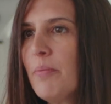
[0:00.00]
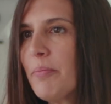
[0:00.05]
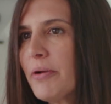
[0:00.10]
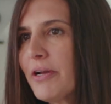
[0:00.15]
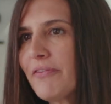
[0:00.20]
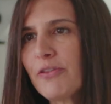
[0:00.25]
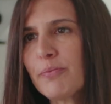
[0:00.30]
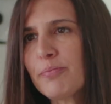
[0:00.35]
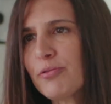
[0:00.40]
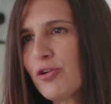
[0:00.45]
But
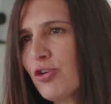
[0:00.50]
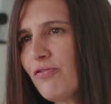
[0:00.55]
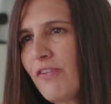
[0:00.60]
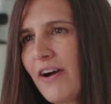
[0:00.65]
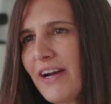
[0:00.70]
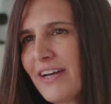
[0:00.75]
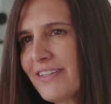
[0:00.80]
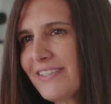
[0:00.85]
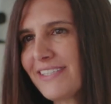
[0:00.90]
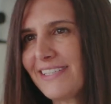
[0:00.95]
if the
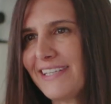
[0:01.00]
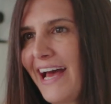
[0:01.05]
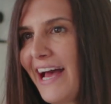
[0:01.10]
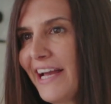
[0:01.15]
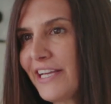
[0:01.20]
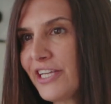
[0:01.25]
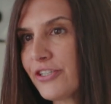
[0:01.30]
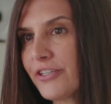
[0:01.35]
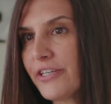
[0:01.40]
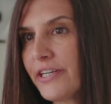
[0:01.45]
profile isn't
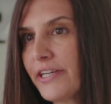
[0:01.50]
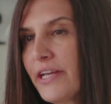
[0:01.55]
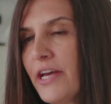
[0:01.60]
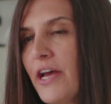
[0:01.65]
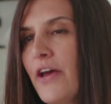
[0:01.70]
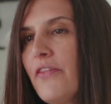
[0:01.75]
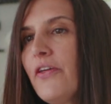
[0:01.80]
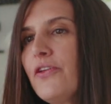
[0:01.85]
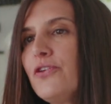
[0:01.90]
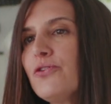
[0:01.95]
accurate,
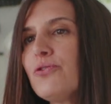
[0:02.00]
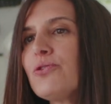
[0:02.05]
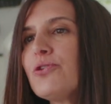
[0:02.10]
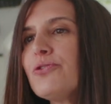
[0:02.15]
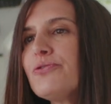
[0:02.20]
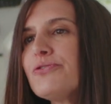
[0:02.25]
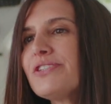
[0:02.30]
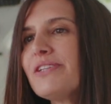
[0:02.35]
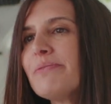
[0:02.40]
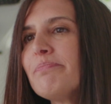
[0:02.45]
then you
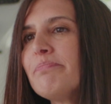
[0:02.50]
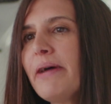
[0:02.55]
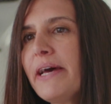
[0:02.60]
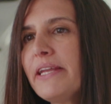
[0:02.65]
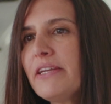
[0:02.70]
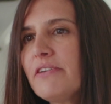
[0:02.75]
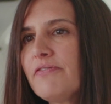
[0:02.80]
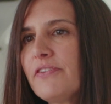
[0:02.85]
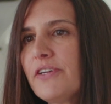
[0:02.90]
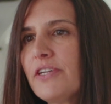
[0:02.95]
lose the
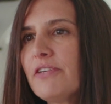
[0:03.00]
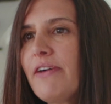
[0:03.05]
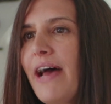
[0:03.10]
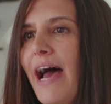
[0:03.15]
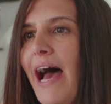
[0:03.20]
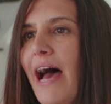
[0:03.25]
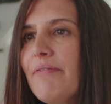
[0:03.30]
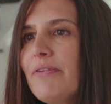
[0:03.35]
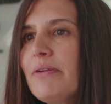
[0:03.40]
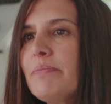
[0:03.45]
benefit of
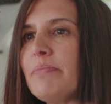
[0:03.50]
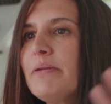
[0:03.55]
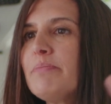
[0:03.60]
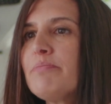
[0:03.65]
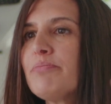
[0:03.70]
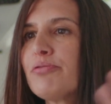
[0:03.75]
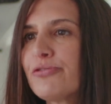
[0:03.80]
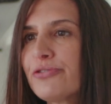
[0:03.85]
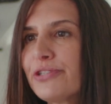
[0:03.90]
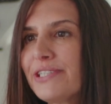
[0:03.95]
having been
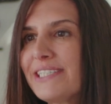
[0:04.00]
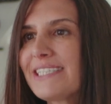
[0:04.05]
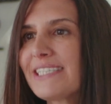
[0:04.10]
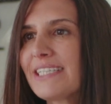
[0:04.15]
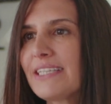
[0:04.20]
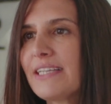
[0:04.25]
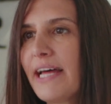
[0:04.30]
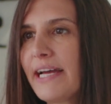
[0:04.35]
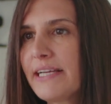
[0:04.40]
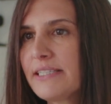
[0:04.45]

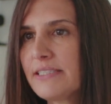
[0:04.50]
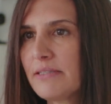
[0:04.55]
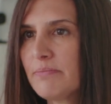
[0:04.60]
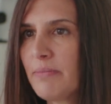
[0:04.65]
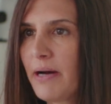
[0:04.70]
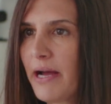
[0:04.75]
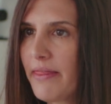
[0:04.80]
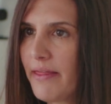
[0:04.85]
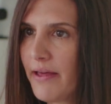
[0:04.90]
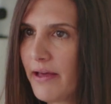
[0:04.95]
pre-selected
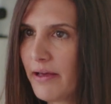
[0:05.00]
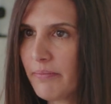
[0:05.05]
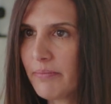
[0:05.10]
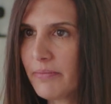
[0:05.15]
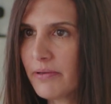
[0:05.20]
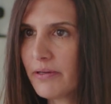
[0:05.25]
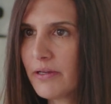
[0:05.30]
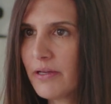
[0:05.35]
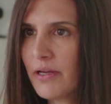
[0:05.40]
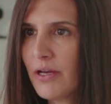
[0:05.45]
by
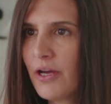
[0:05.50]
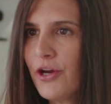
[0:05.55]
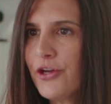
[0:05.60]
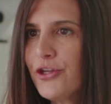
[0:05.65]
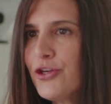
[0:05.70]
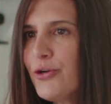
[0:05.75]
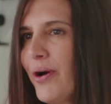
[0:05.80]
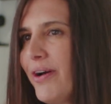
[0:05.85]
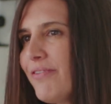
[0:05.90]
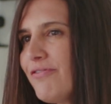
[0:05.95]
them.
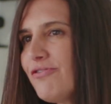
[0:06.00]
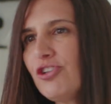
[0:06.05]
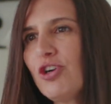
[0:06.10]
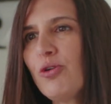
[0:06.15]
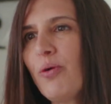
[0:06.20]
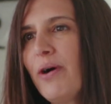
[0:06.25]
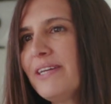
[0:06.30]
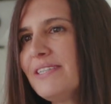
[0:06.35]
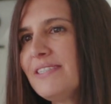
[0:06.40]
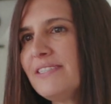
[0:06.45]
You have
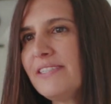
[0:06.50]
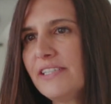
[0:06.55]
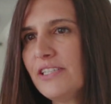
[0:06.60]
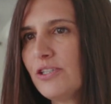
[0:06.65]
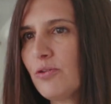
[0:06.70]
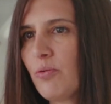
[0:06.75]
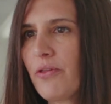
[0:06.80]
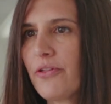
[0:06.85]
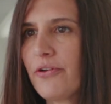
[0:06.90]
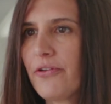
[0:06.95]
no
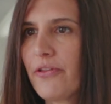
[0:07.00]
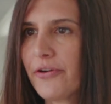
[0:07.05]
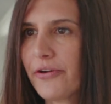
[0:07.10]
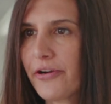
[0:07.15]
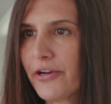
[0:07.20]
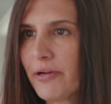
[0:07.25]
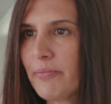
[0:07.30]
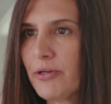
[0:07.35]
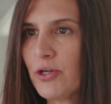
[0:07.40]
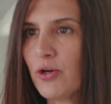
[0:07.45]
idea whether they're
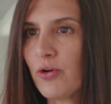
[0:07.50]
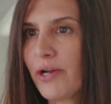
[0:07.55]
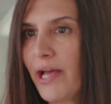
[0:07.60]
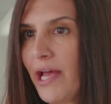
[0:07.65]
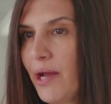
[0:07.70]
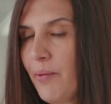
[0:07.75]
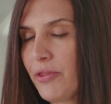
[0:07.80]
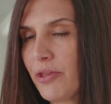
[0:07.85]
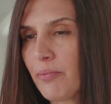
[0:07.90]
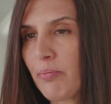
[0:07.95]
gonna be
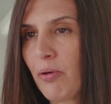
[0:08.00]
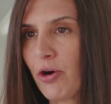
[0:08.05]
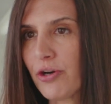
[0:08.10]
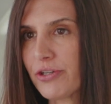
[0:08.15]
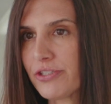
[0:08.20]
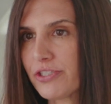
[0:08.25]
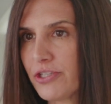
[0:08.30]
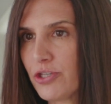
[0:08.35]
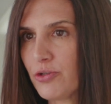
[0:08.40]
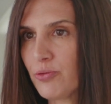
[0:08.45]
okay with the
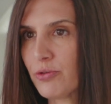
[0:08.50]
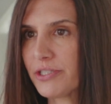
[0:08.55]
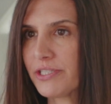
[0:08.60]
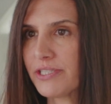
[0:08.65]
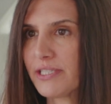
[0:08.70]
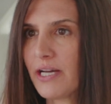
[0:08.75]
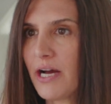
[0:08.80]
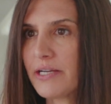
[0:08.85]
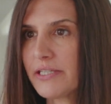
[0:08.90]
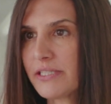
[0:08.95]
parts that you were
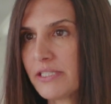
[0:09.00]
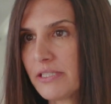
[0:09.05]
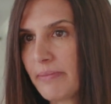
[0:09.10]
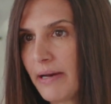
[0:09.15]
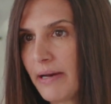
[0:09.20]
dishonest